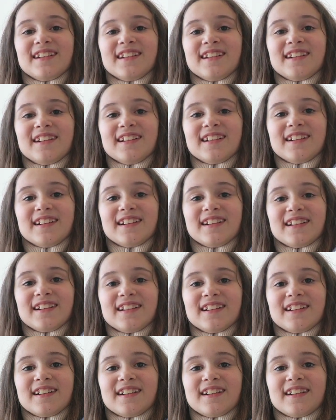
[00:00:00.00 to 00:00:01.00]

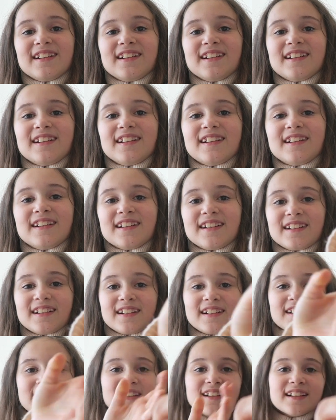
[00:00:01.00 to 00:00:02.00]

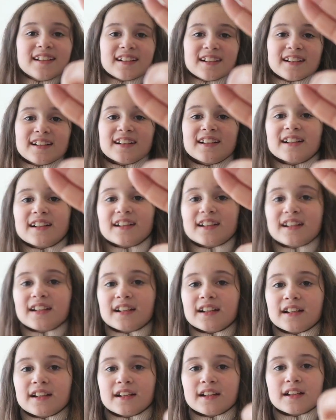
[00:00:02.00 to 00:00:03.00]

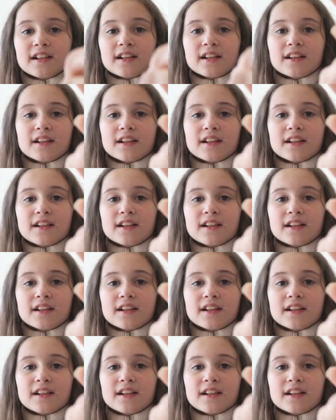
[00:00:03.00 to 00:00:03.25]
The person shown says nothing.